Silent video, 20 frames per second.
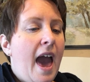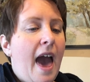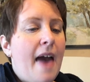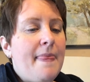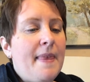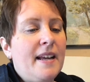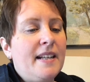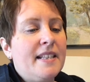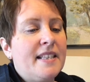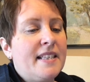
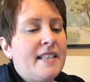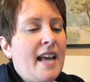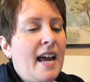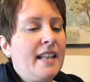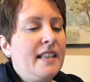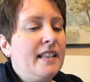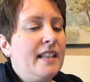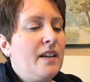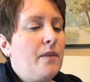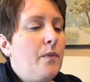And then
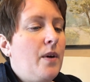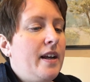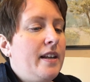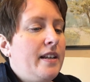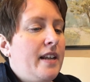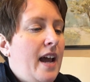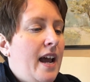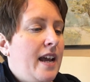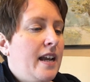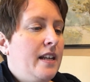suddenly
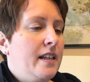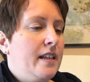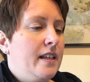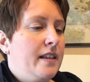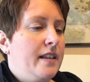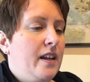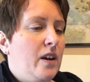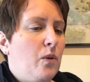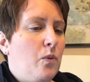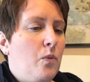one night,
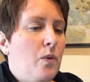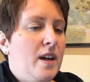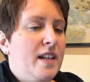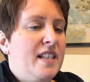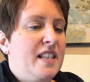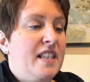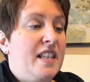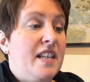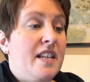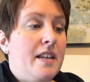there
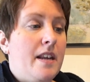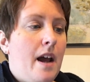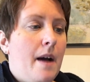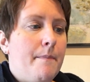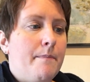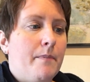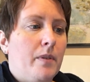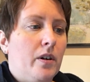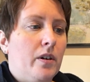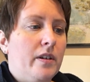was the
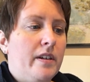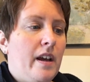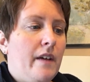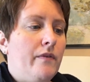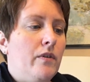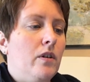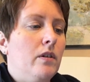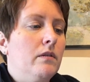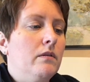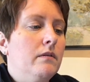Number
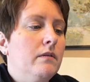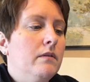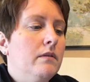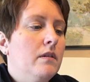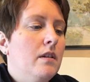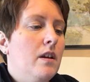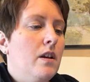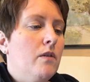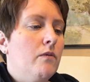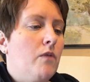Devil.
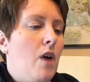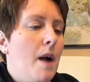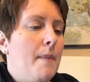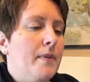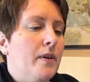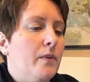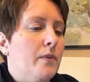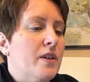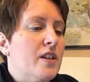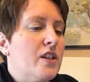
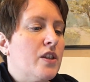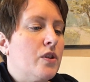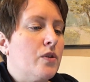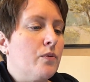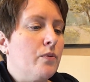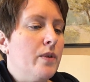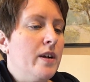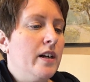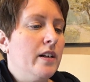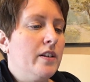Robert was
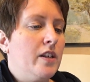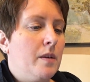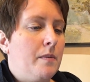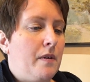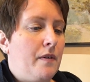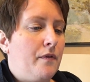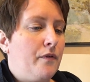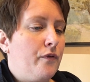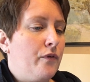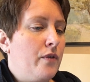thrilled to
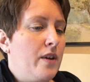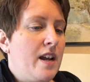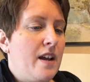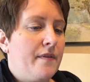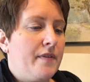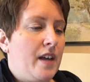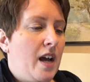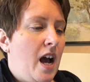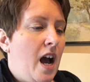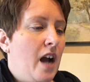be free
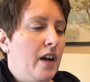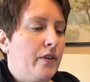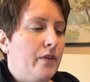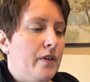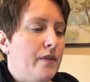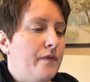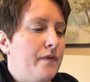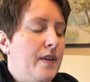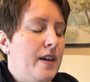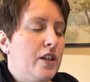of the
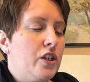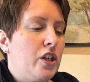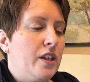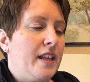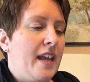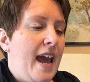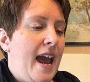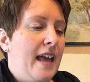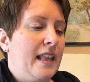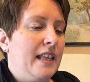hungry fish and
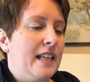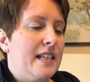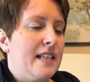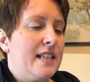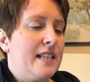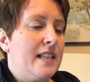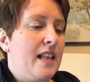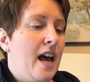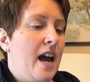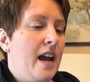the endless
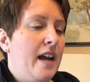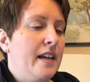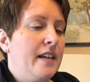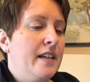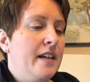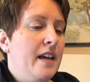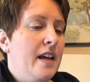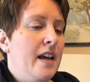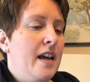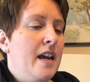
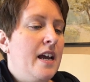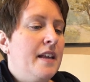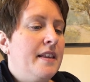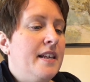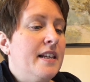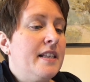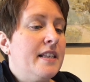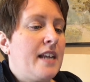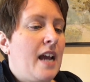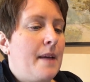slide.
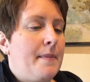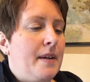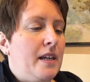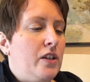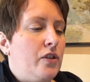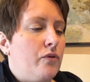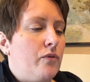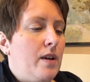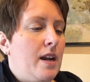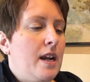This time he
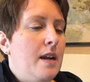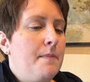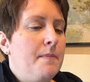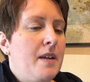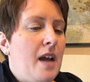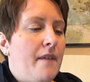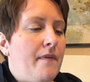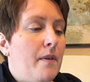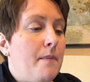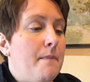
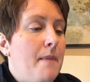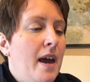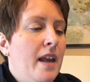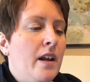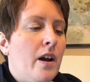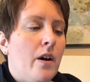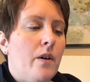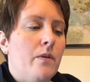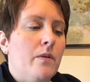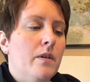dreamed of a
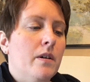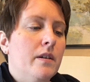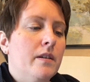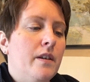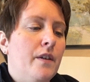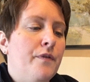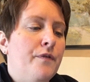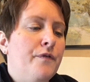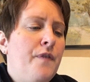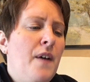meadow.
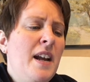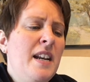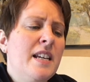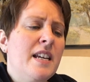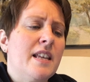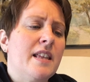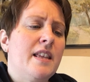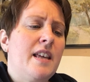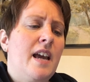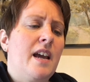The
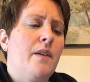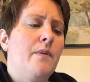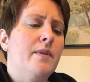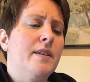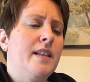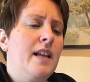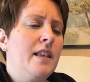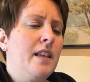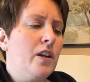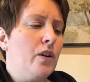funny thing
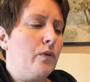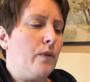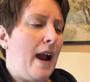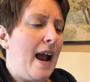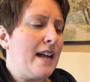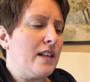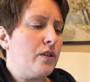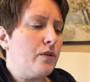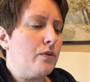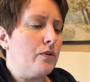was that the
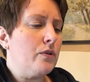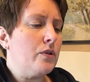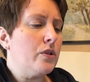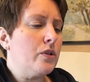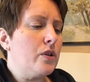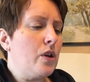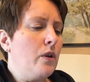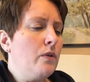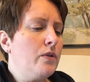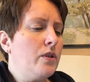grass grew
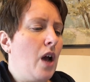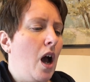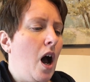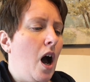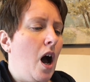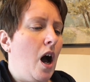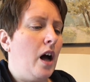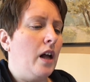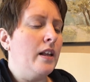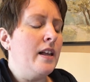so
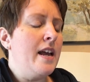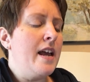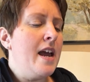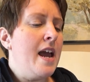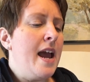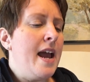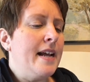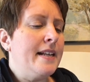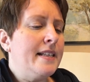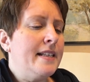tall
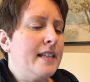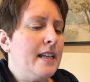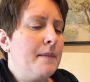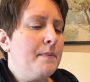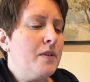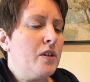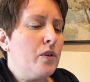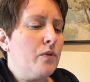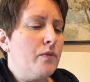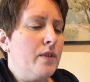it
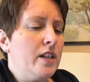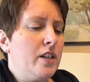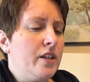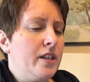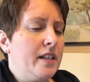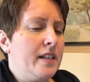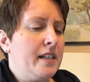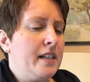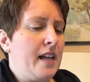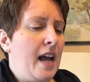seemed to reach
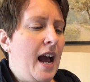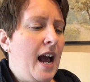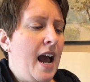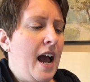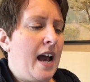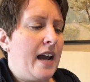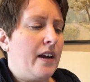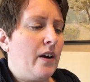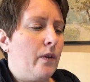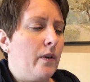the
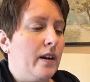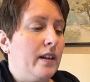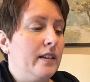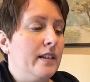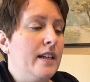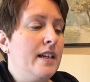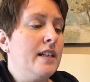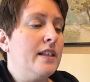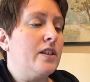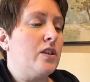sky, or at
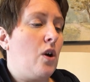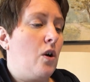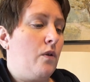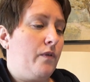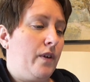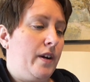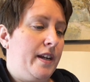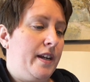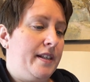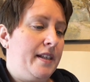least
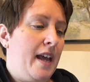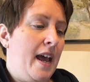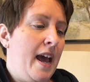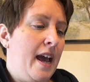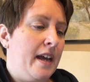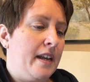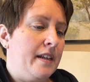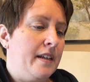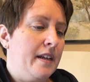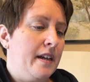over his
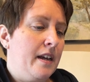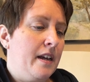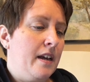head.